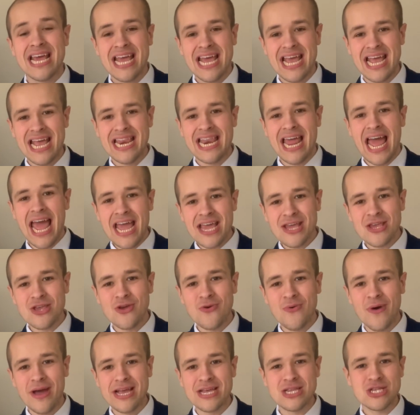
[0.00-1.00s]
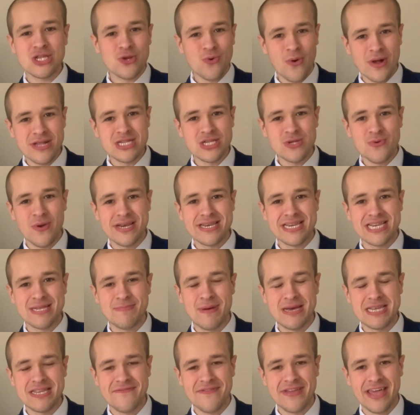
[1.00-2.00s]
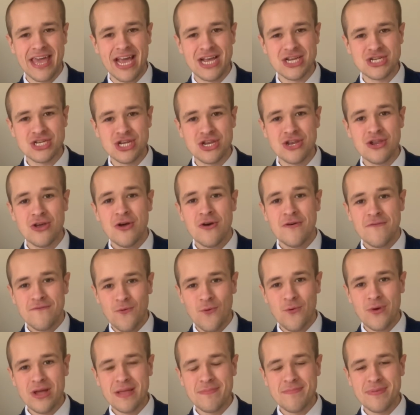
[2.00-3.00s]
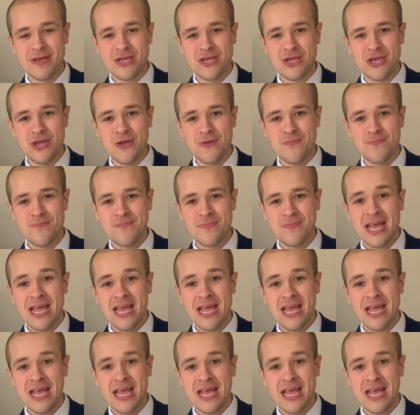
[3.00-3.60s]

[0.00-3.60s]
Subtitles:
in AQA's 2020 specification for EPQ.